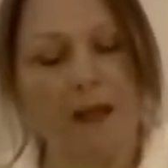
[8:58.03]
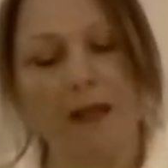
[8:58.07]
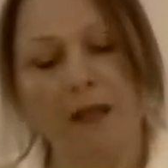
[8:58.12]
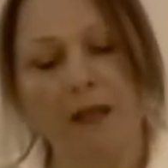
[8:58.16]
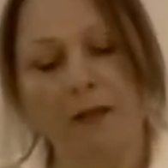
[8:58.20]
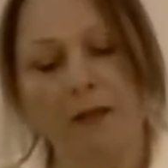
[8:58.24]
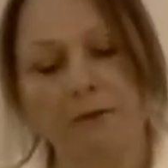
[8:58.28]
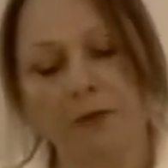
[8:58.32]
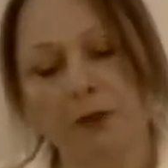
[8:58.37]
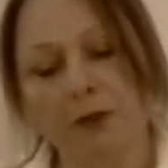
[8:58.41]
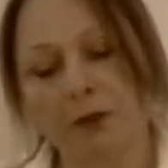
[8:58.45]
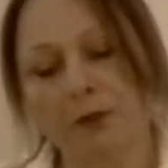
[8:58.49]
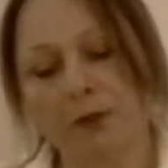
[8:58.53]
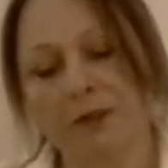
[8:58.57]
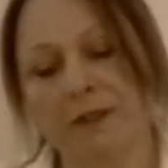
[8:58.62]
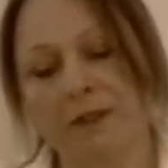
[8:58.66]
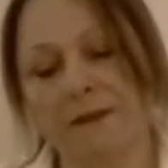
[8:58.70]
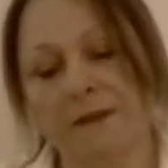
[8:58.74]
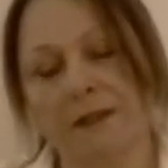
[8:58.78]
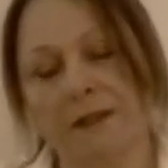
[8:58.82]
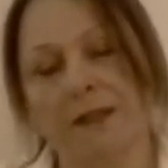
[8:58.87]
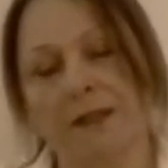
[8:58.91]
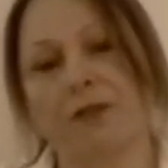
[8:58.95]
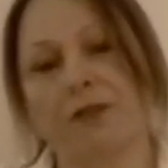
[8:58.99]
If you look at
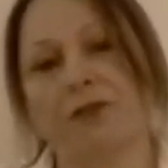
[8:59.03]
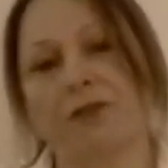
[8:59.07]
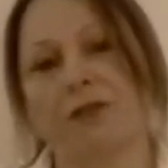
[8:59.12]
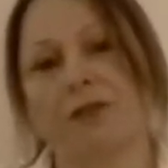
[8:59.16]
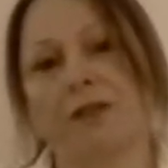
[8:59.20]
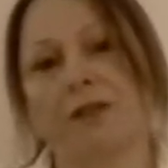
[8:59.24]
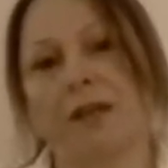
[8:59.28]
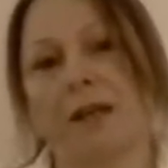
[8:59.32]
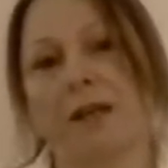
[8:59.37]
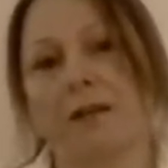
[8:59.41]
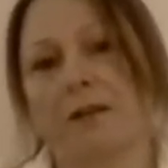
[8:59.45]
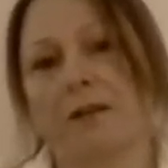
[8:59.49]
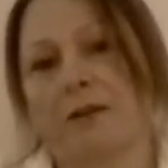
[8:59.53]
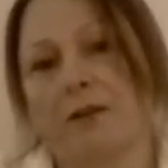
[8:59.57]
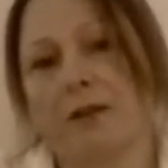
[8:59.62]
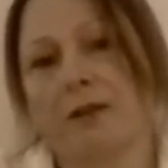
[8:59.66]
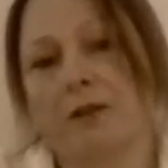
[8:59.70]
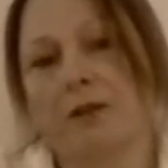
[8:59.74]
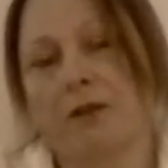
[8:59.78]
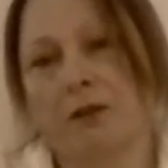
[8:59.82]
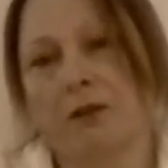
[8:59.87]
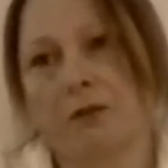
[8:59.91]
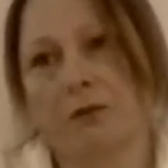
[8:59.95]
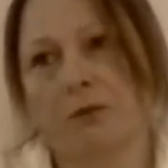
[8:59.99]
the ancients, how did they
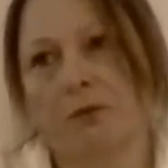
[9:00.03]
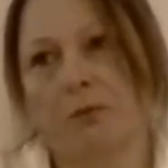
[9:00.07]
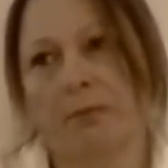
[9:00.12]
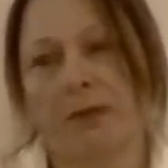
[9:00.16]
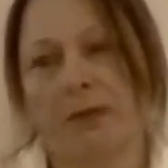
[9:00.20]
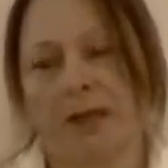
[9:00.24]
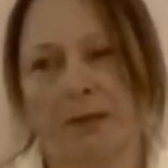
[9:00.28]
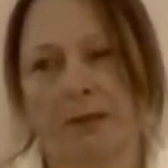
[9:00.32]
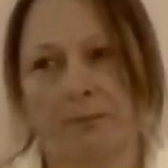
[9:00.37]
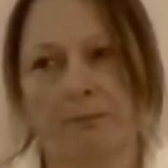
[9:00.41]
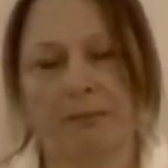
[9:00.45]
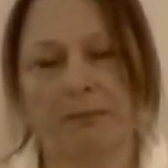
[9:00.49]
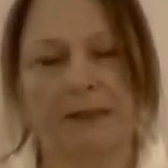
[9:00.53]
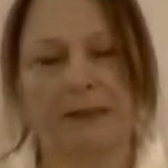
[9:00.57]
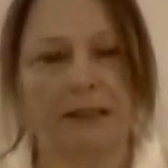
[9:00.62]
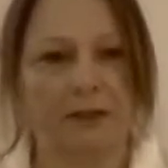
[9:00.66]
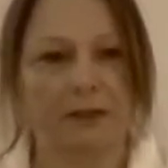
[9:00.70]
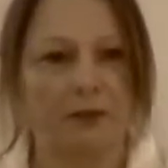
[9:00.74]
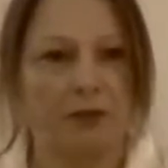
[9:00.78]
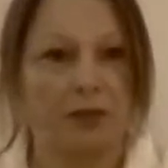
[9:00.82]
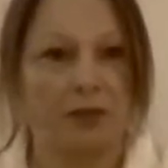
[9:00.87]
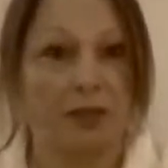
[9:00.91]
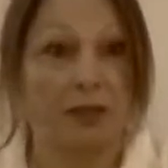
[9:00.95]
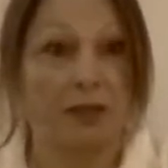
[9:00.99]
know about
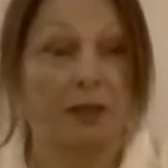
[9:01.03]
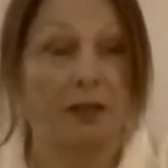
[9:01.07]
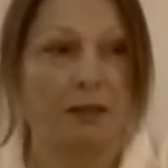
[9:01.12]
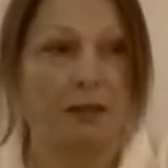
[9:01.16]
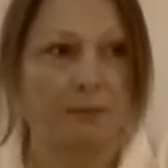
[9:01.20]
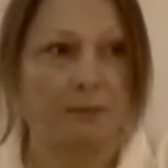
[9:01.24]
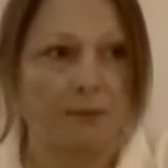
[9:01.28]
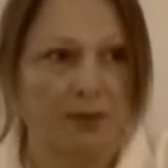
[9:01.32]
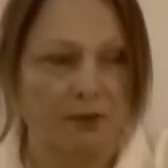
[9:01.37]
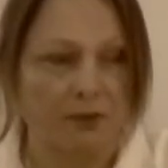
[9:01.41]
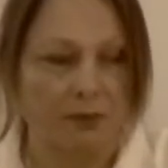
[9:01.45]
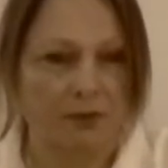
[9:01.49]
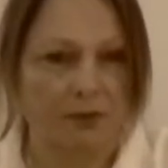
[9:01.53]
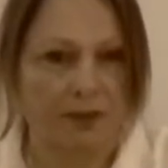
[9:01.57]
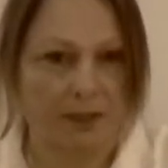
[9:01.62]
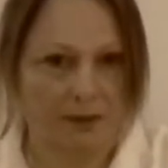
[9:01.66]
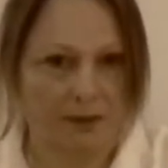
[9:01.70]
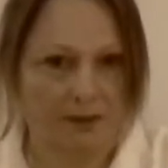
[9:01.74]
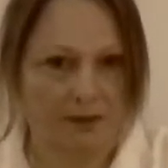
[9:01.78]
planetary alignments without